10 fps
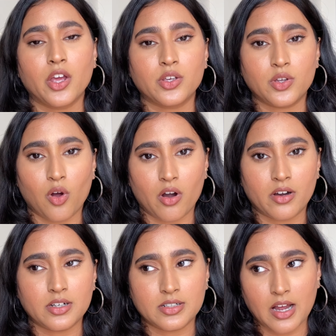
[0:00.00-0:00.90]

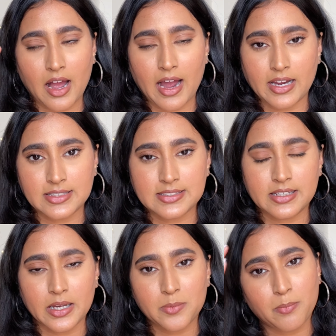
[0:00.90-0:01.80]
your eye
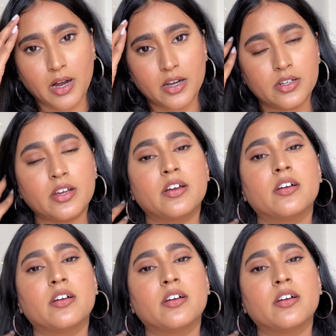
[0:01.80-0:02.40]
skin, but